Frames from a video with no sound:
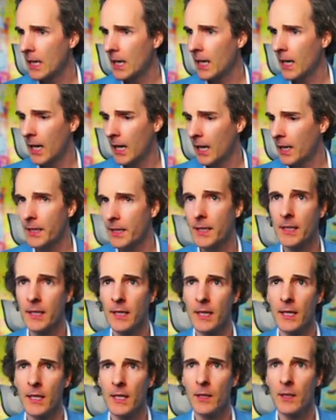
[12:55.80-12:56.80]
and
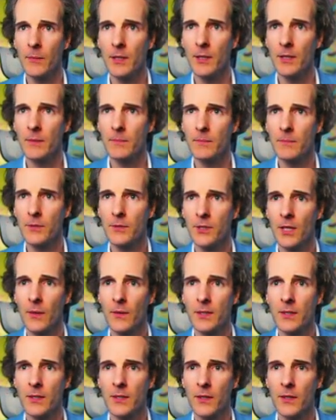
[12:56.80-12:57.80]
uh, let me show
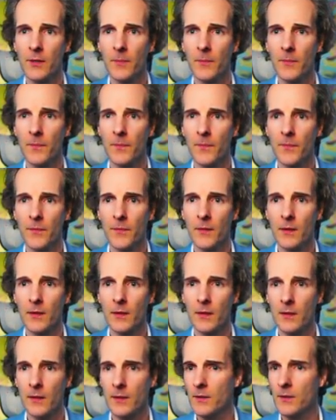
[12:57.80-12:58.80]
it to you.
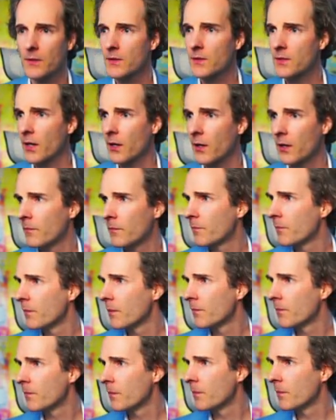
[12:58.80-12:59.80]
So
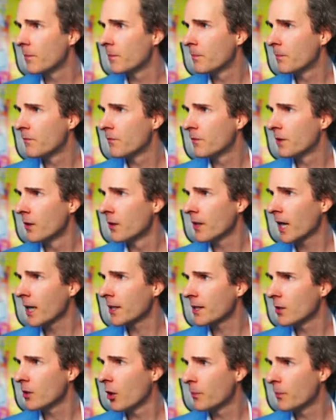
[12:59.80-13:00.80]
if you look
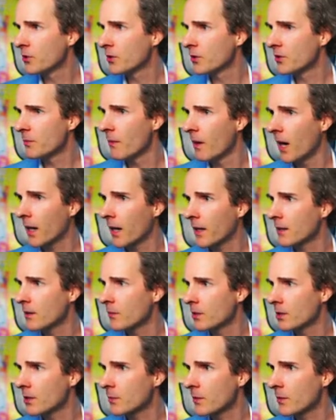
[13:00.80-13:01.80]
at the options market,
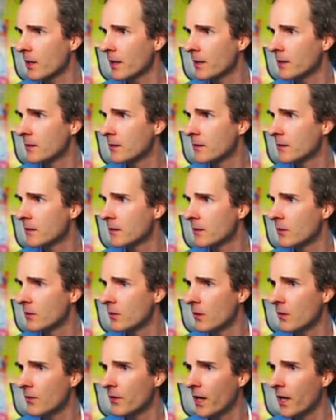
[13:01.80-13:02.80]
which is what I
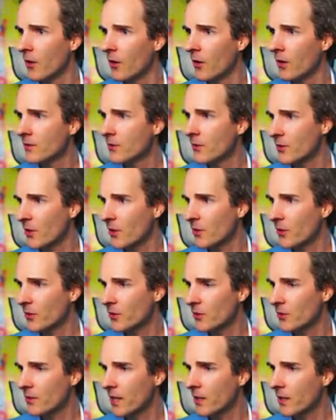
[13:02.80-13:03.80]
do all day long, not, not
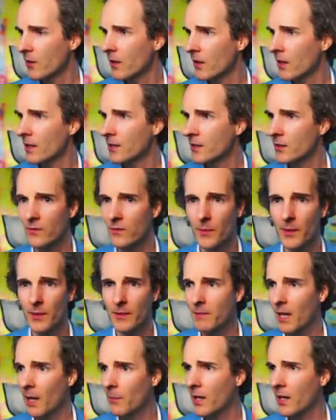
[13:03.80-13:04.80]
all day long, I do it for a
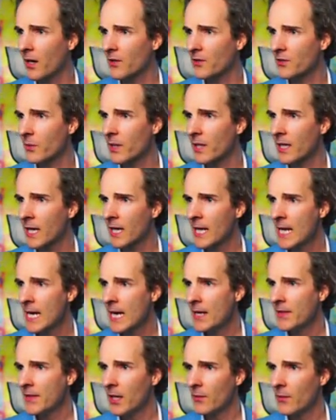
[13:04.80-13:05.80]
couple of hours a week, there